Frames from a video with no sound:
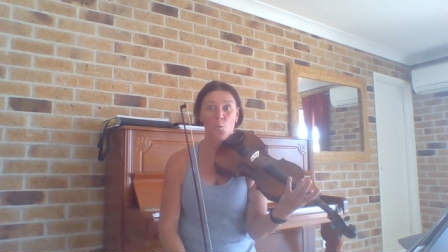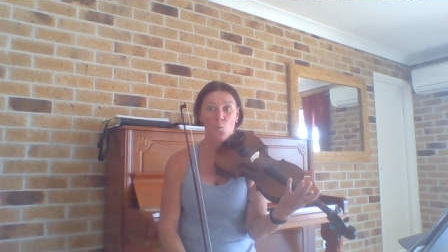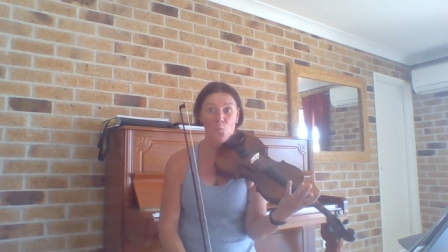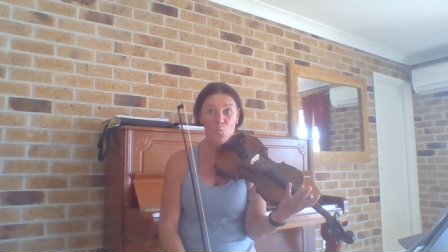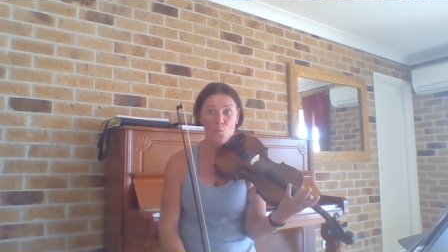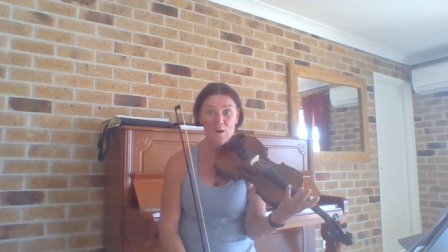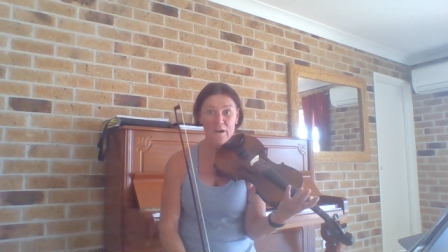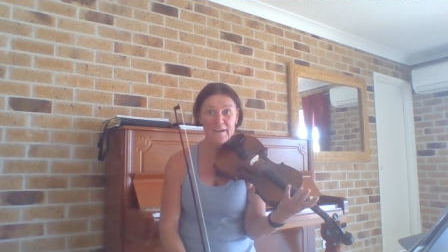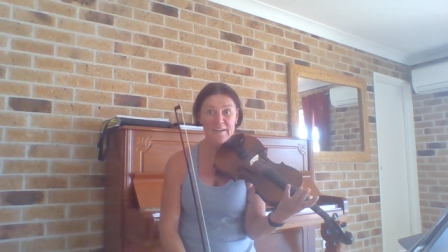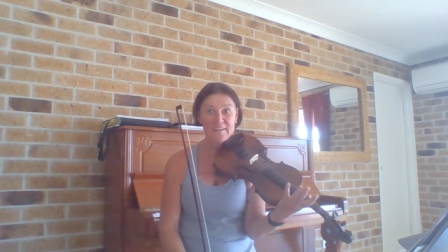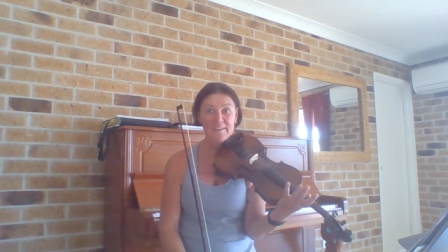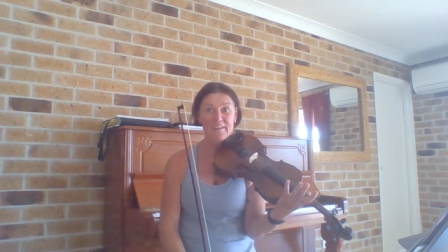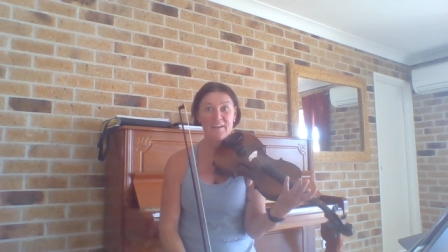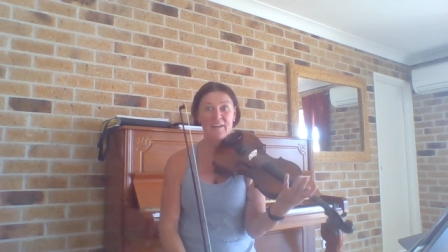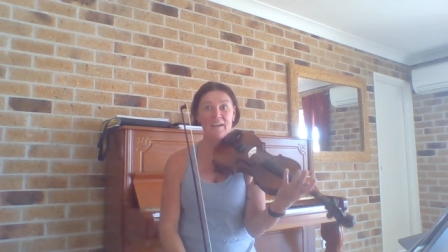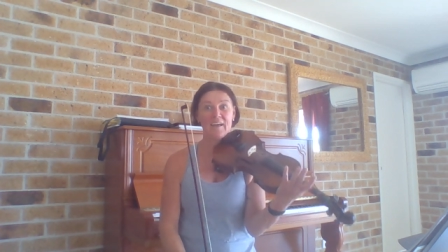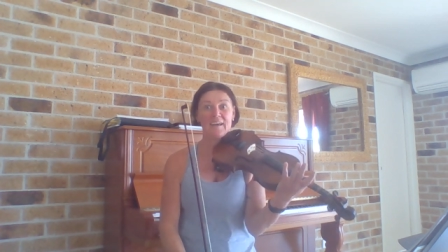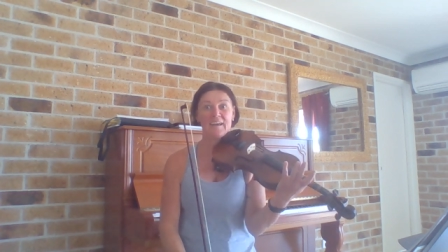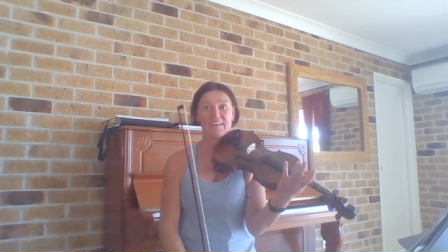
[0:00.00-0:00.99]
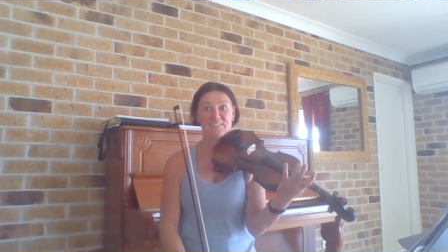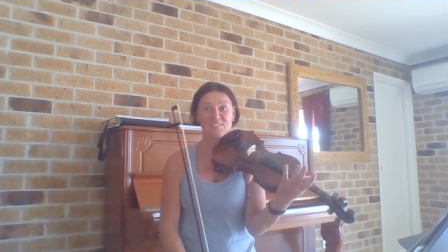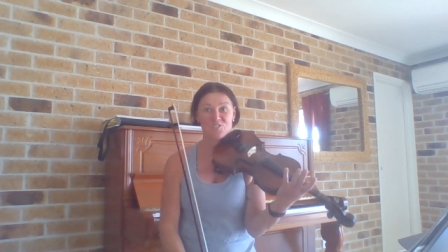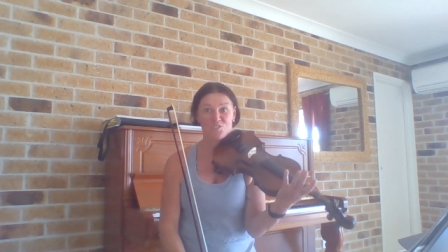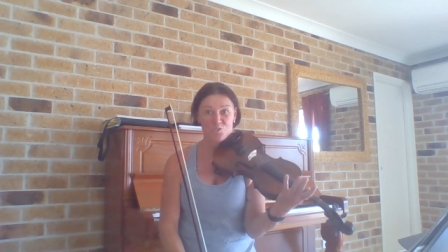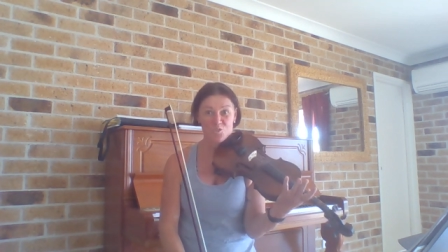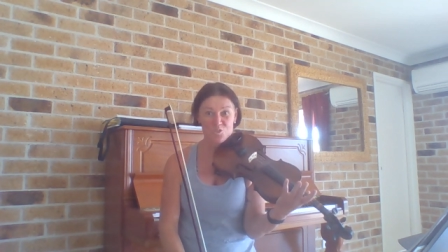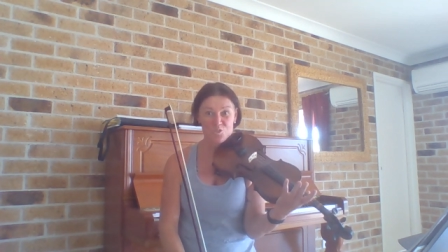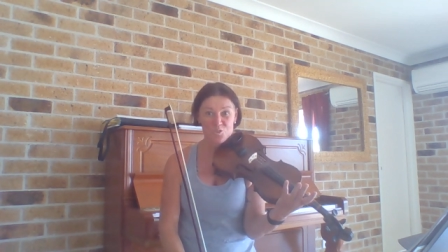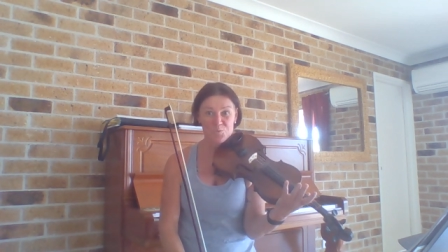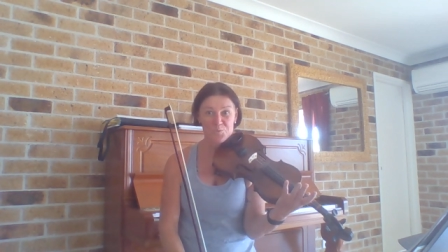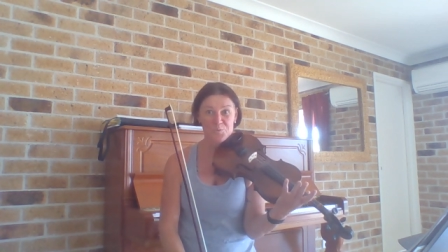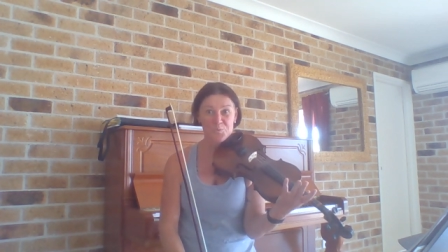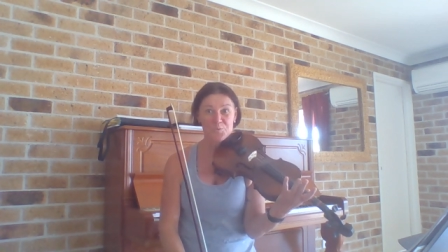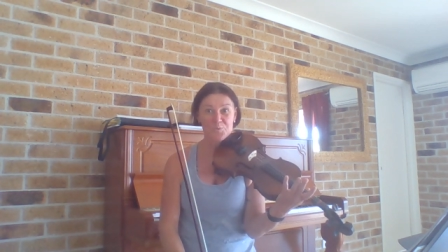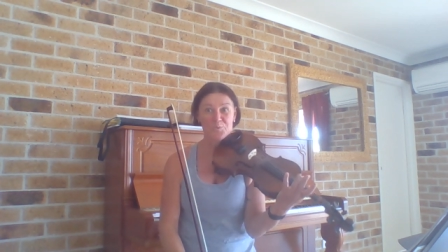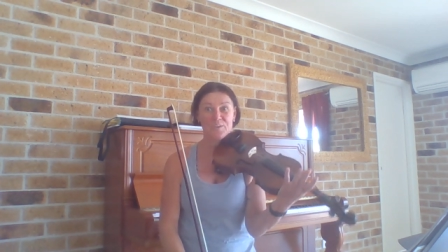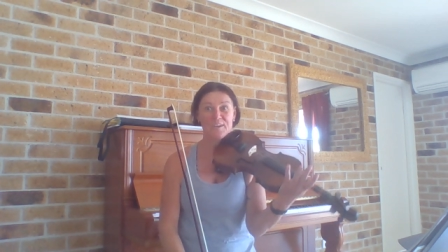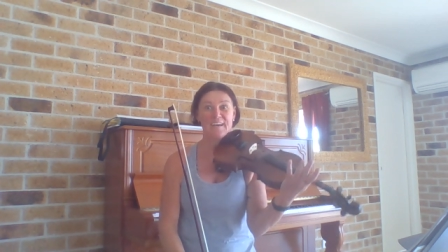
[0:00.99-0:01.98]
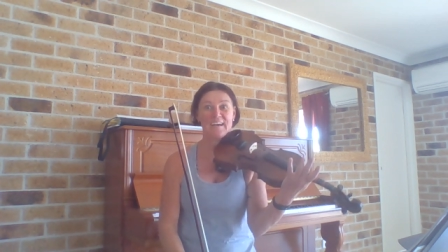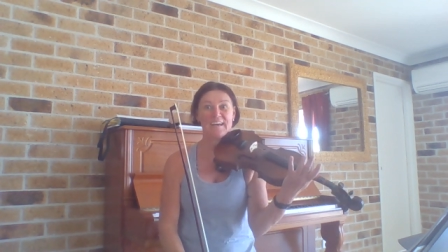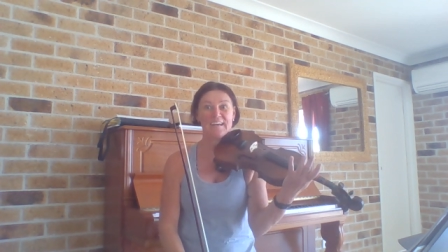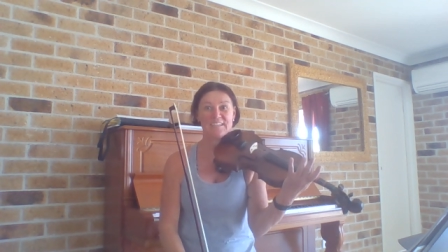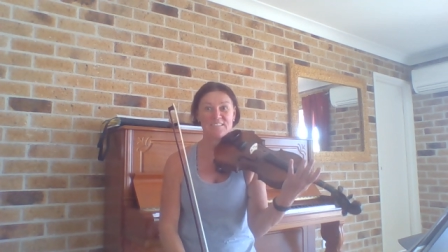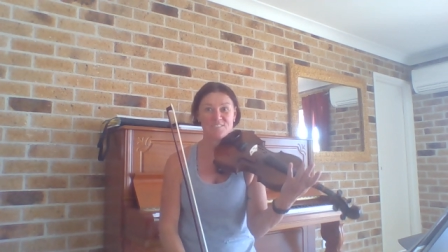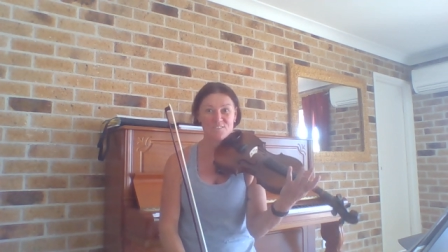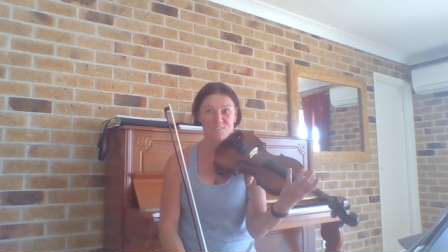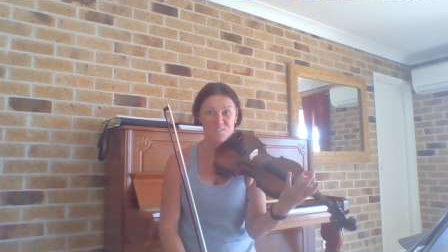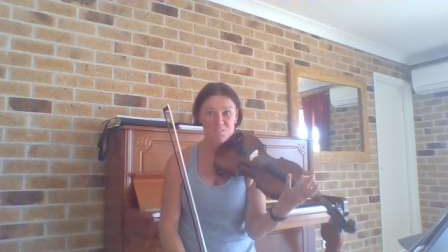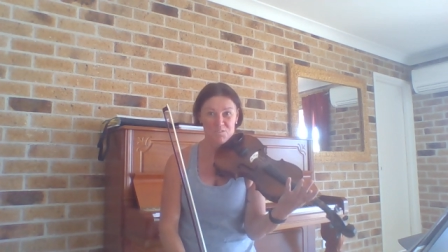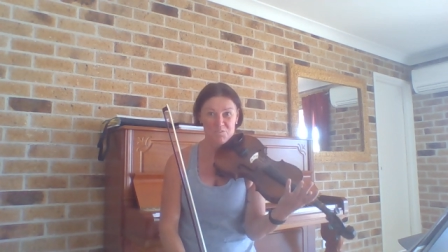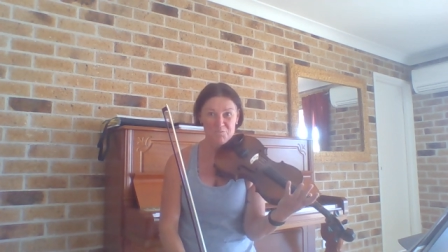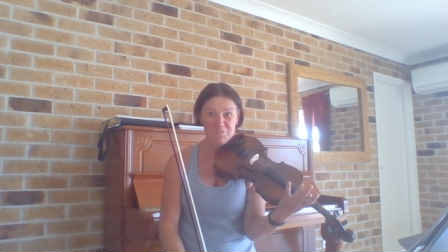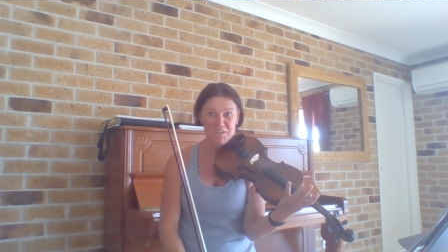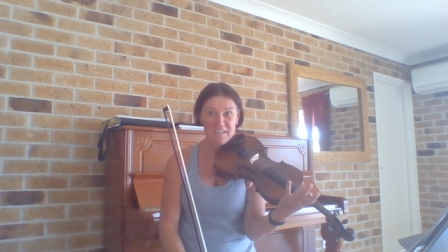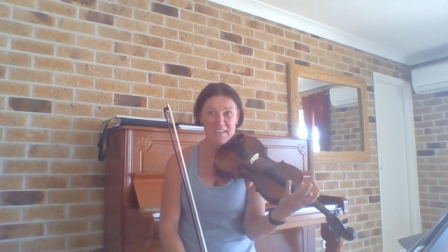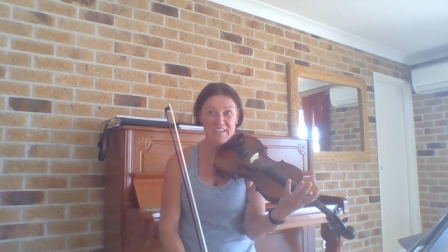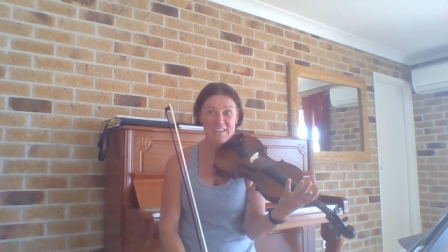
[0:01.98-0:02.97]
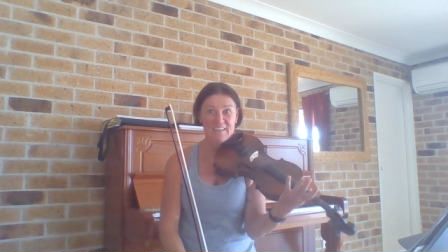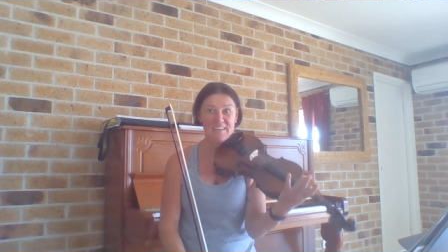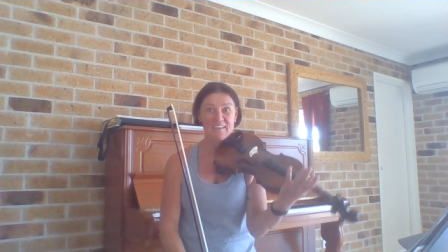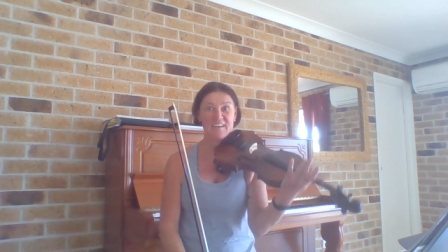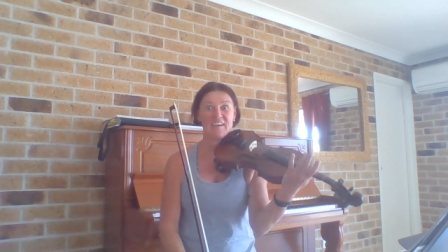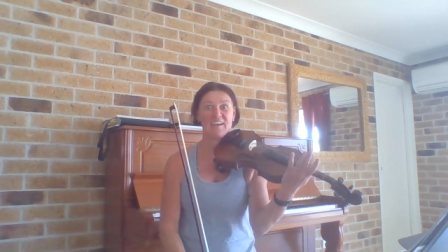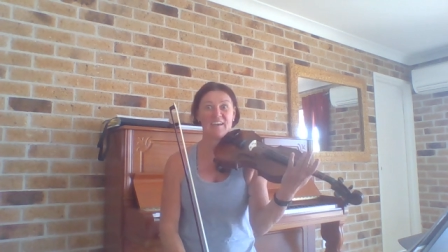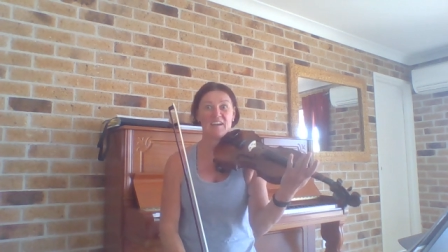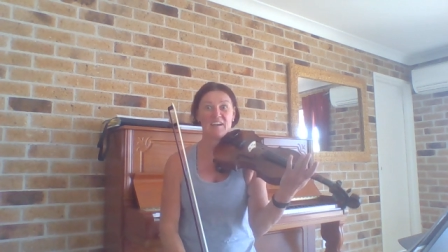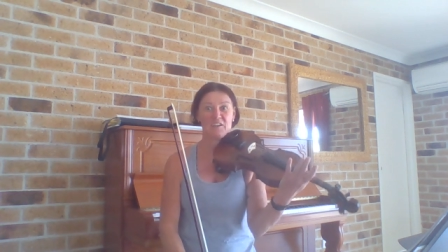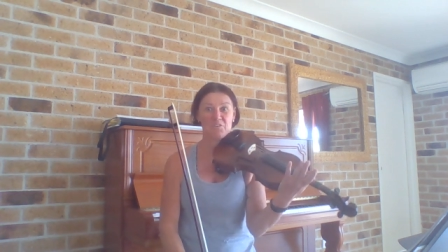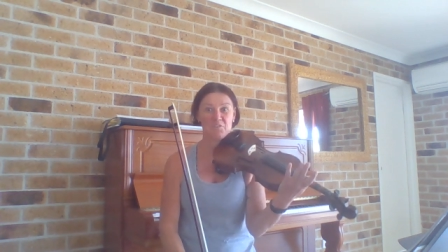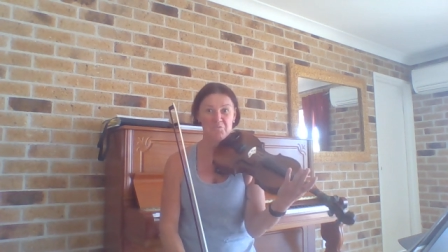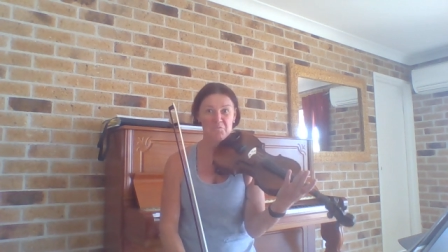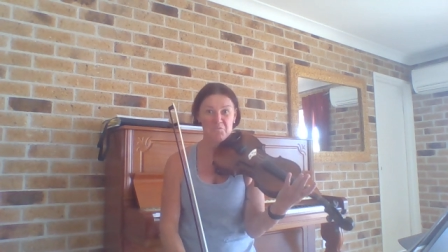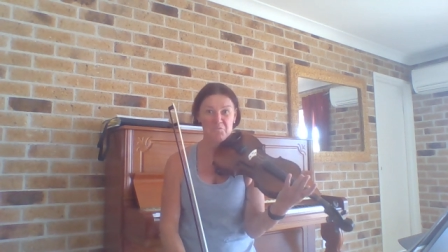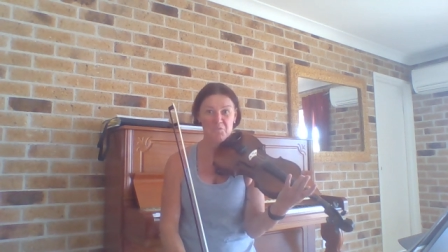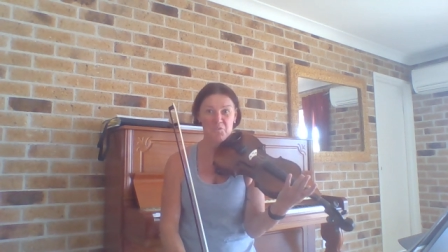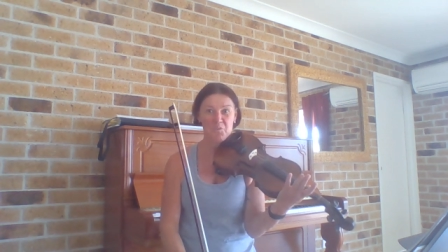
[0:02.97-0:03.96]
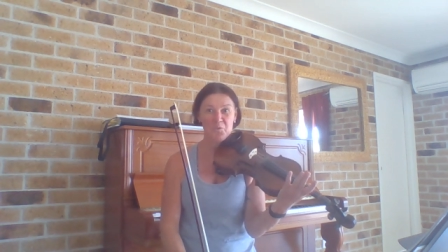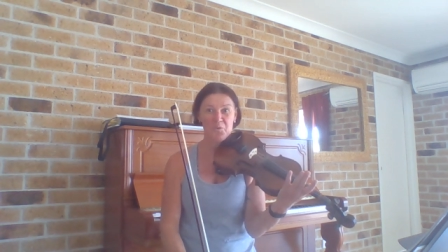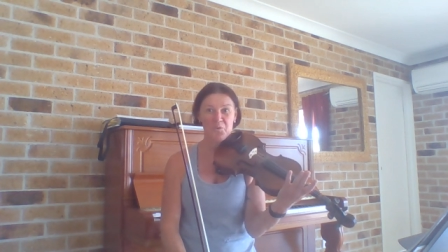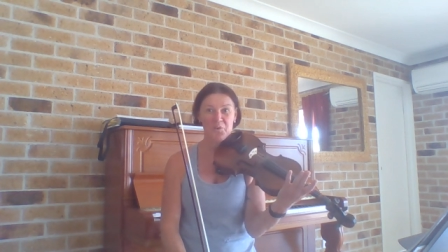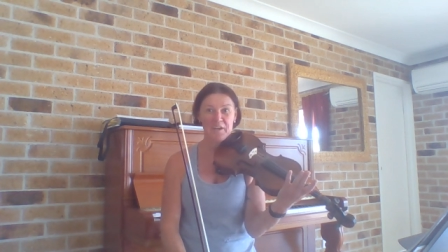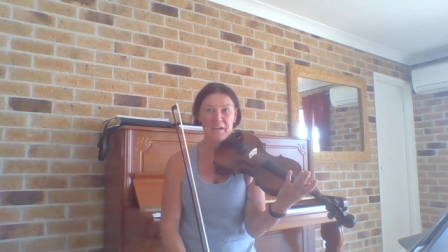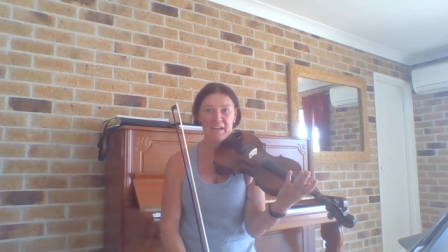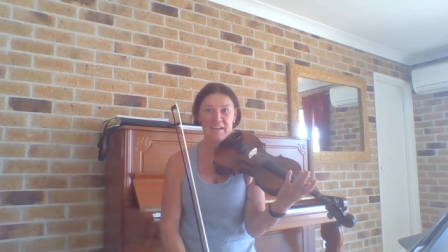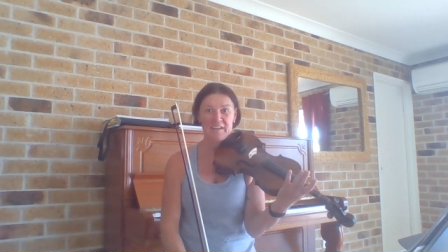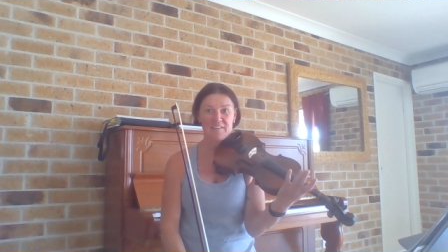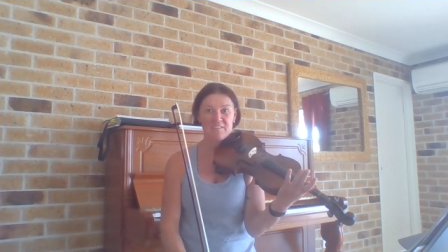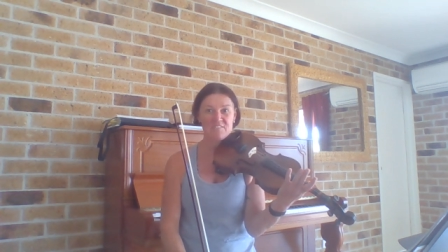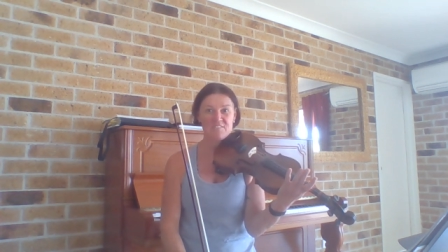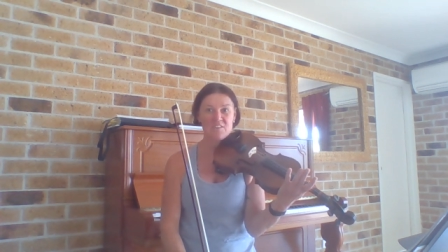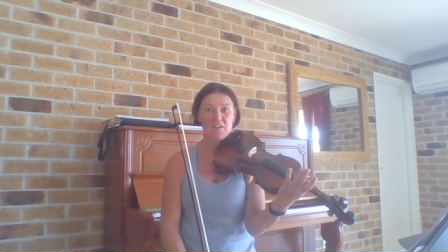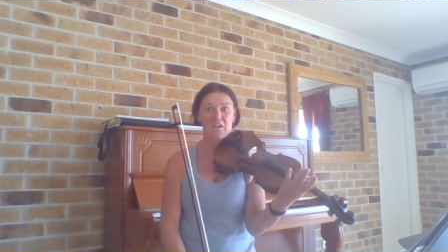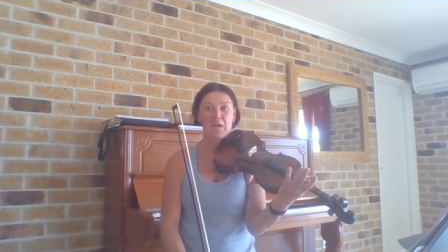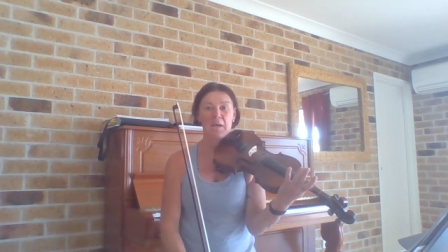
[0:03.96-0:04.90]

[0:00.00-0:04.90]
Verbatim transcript: one and two and three and four and.